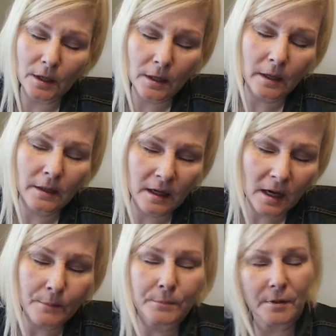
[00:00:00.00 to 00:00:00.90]
the
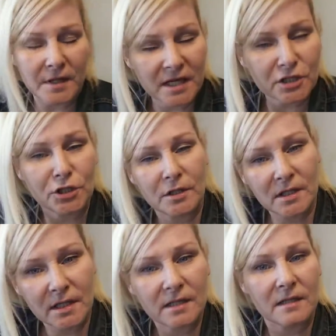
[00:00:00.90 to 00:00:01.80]
gup, per the gish, the
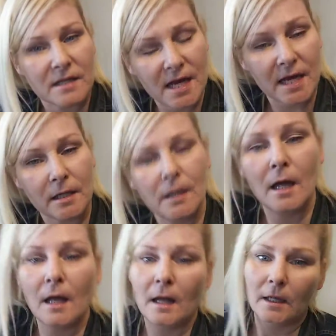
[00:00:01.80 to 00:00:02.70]
gay, the gate?
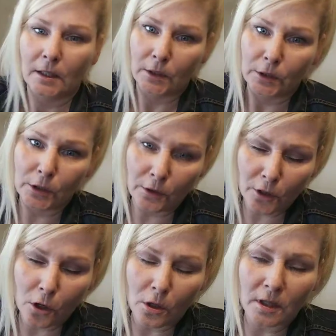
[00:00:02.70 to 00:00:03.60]
You're the
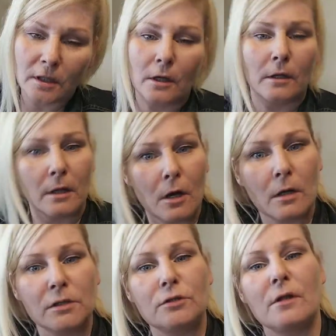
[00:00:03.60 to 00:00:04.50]
gork, the
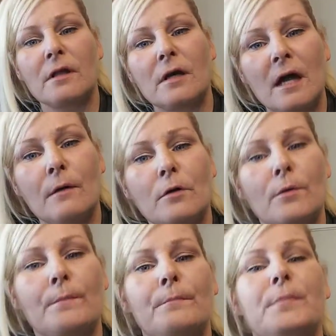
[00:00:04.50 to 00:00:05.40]
gun, the guy.
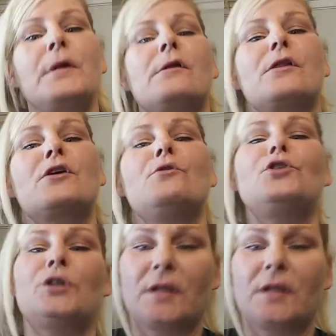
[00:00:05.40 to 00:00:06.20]
Rita the